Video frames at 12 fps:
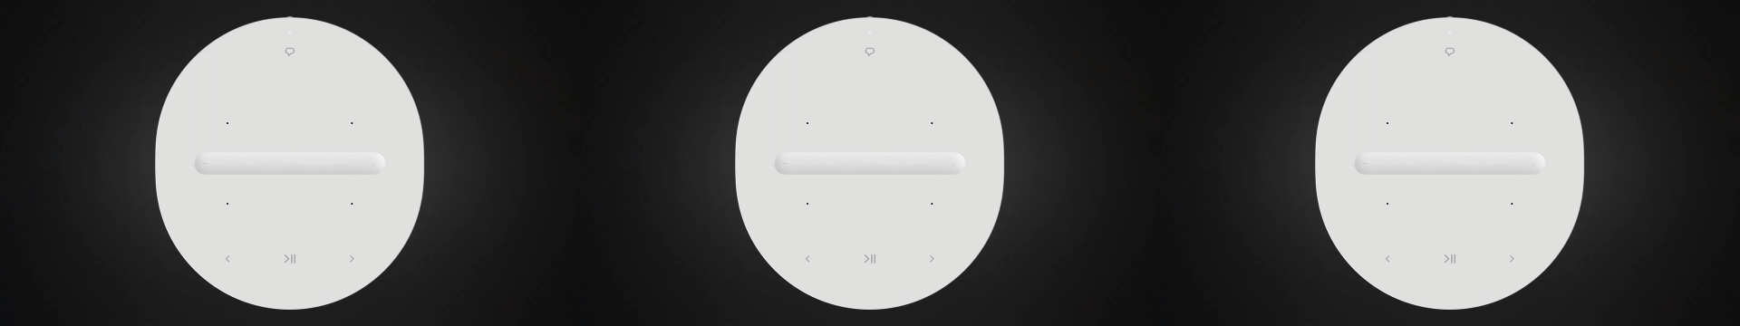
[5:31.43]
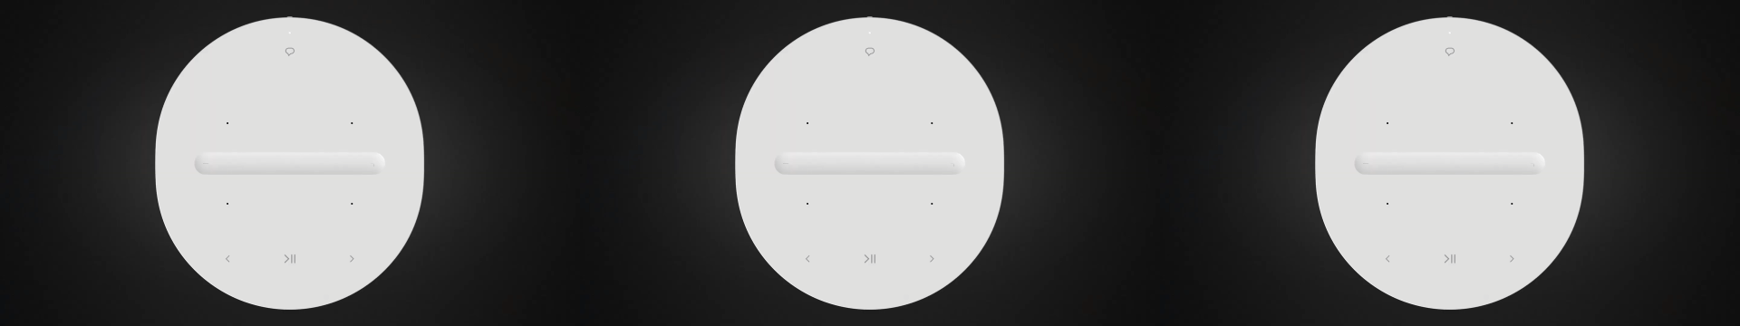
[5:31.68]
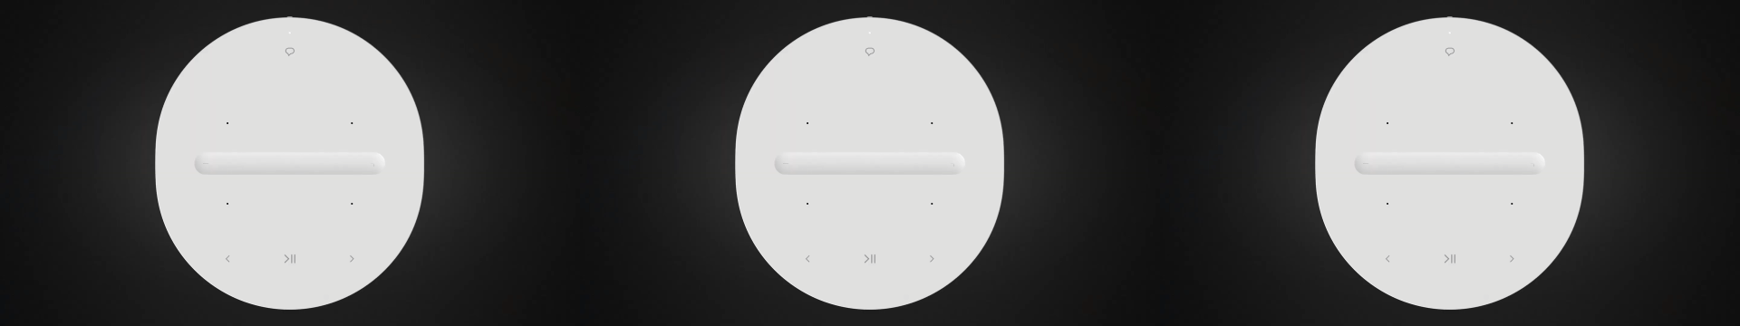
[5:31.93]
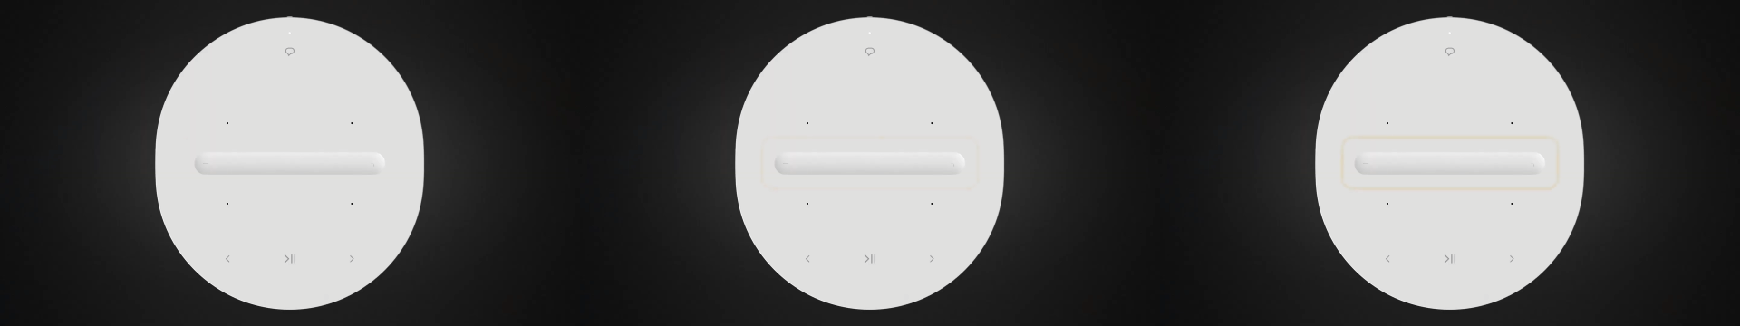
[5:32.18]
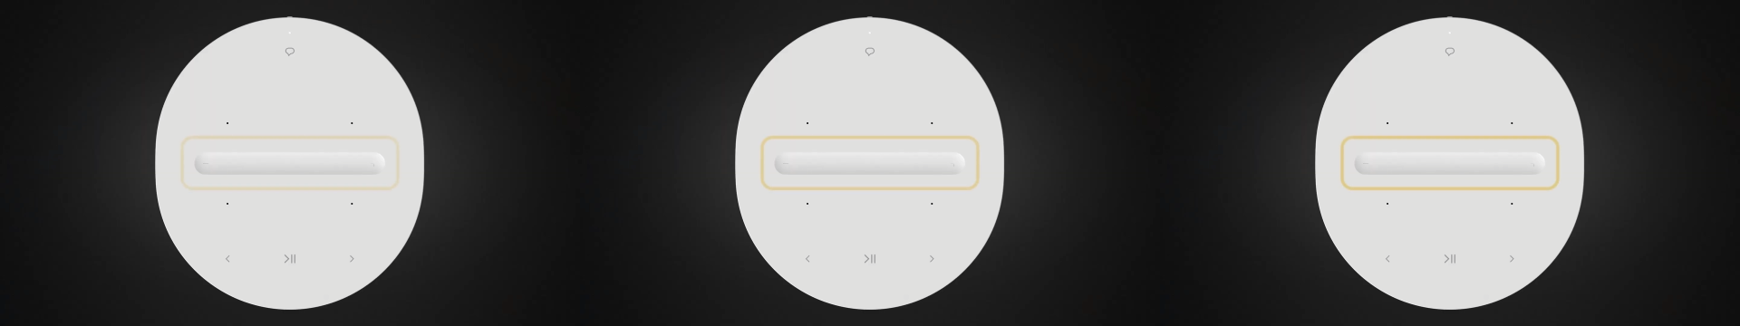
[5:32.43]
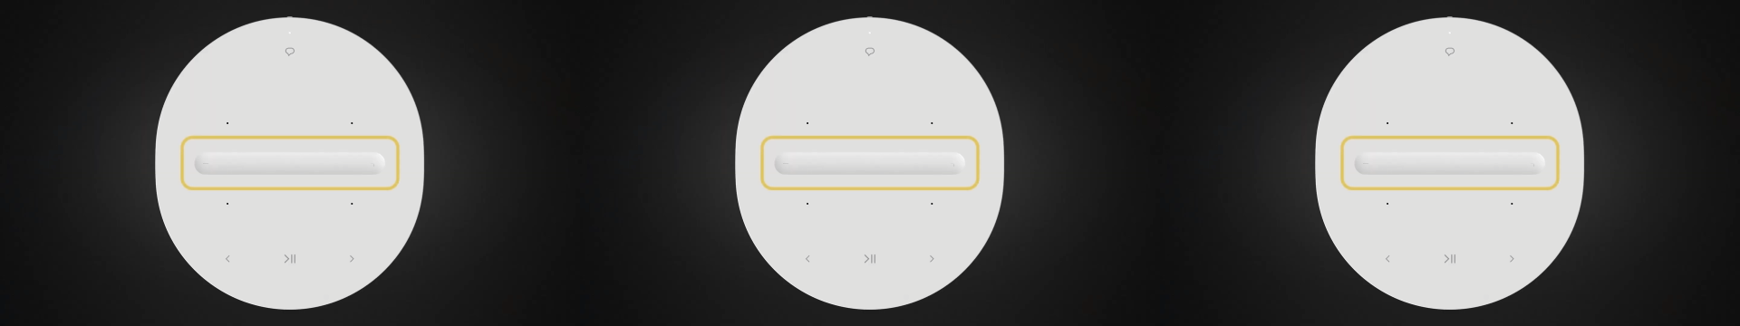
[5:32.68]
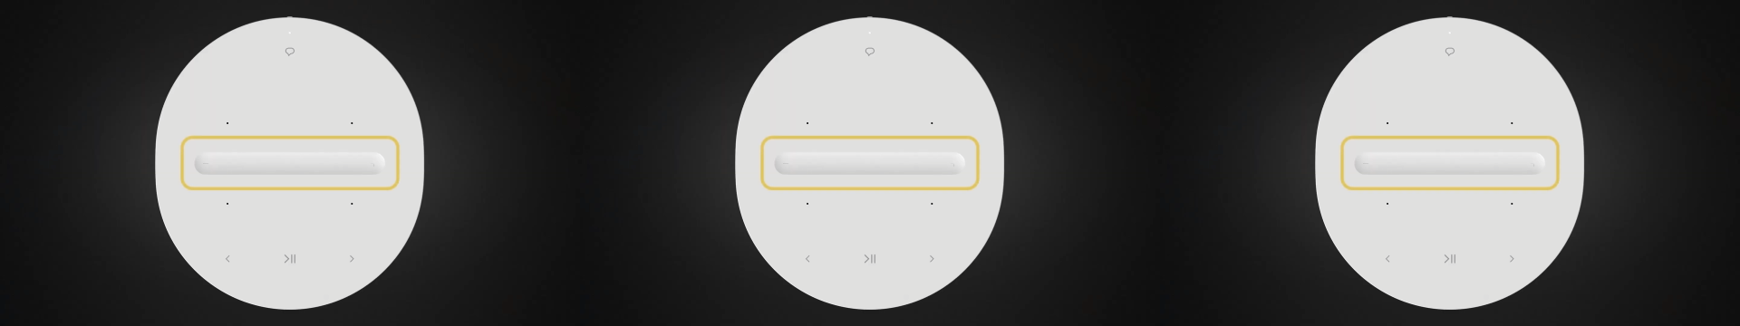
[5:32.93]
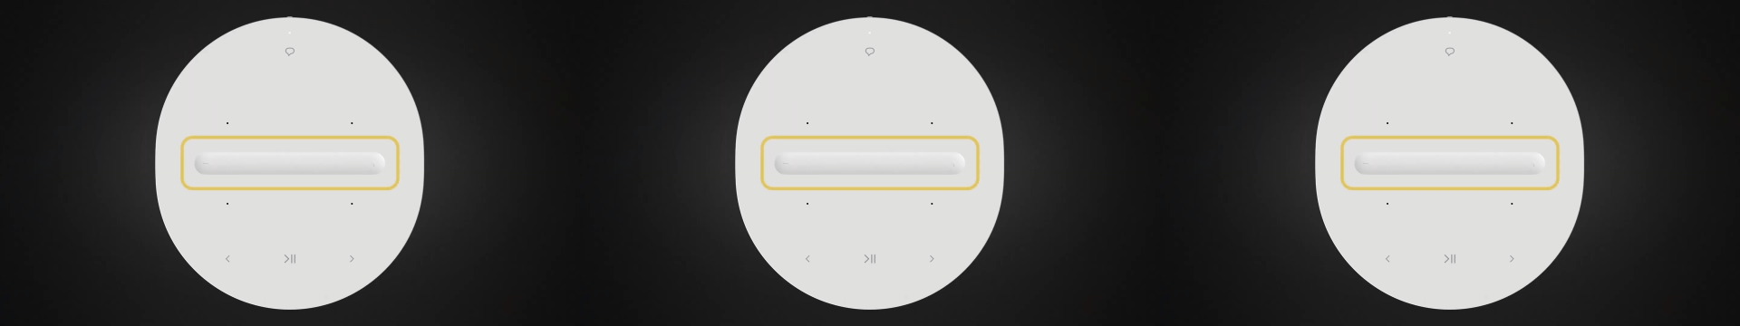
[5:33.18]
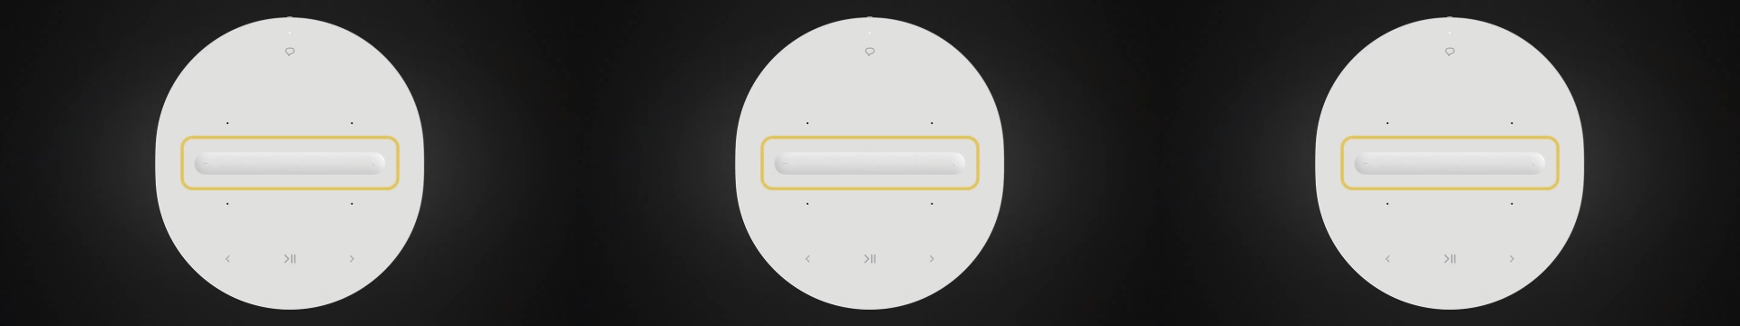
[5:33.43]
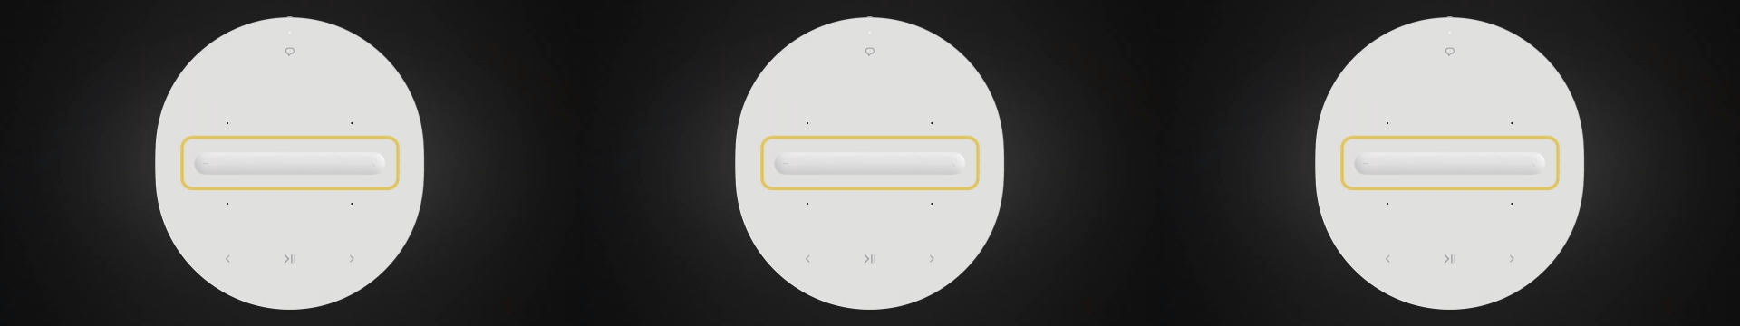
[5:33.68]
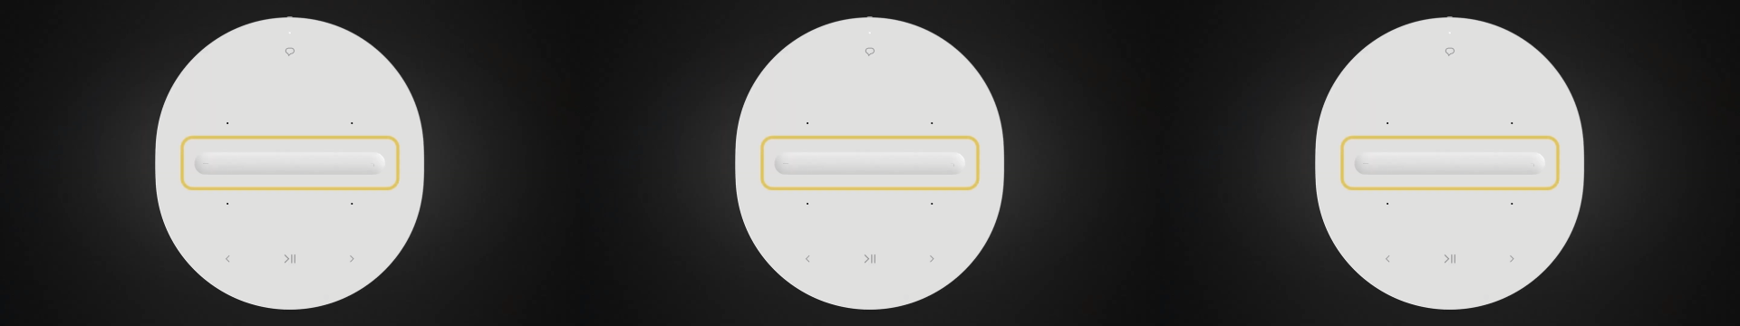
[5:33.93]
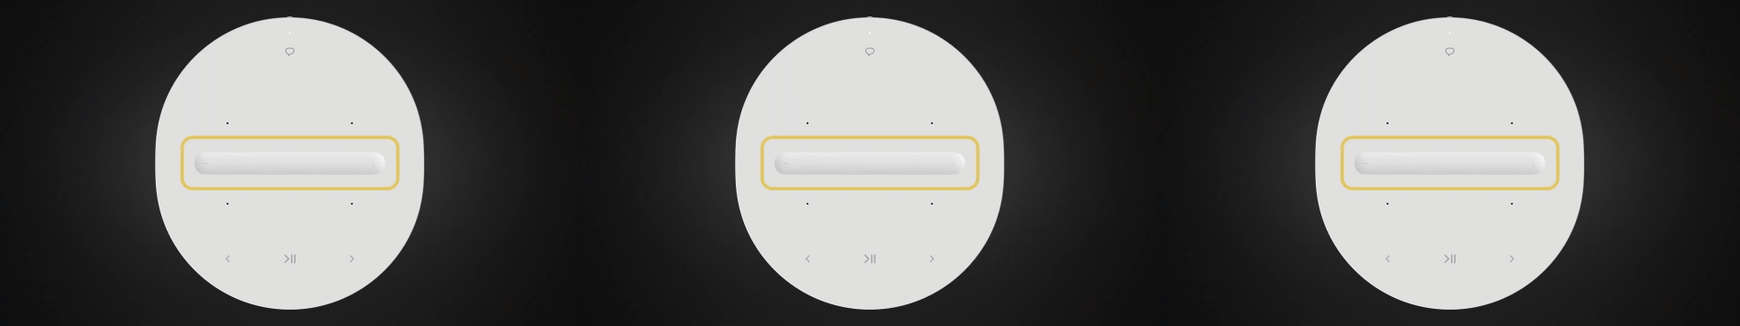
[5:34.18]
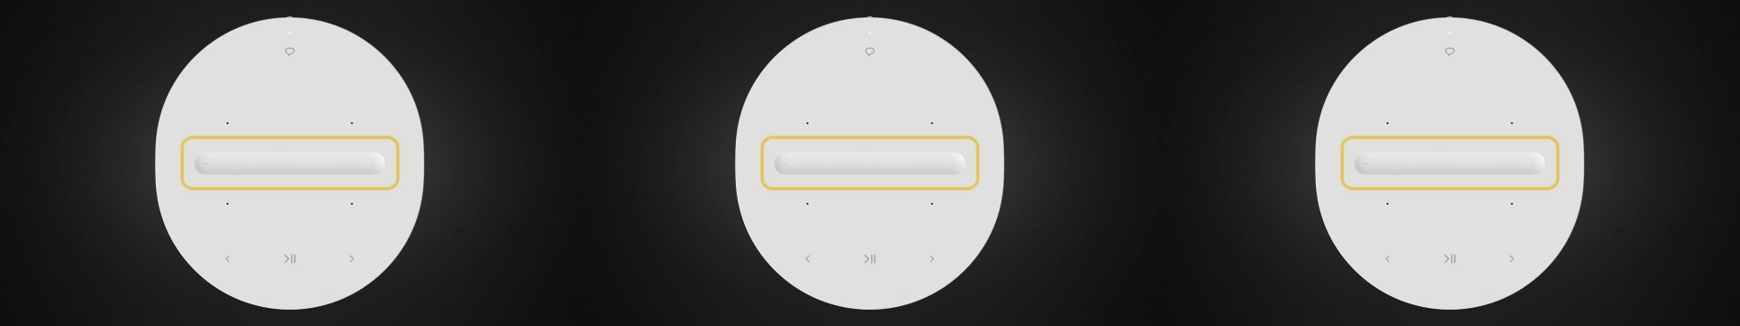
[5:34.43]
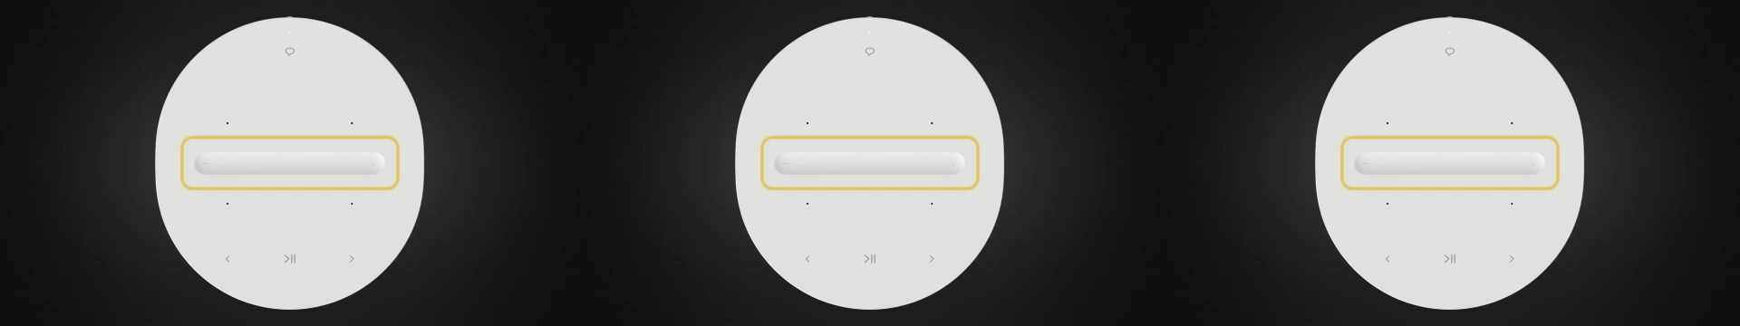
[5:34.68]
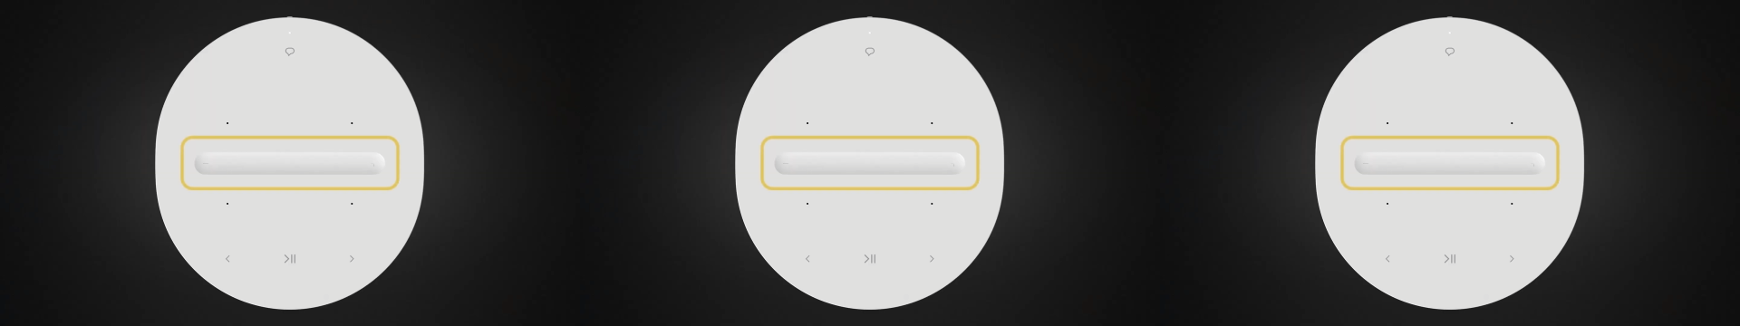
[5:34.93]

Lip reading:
No face is visible, so there are no lips to read.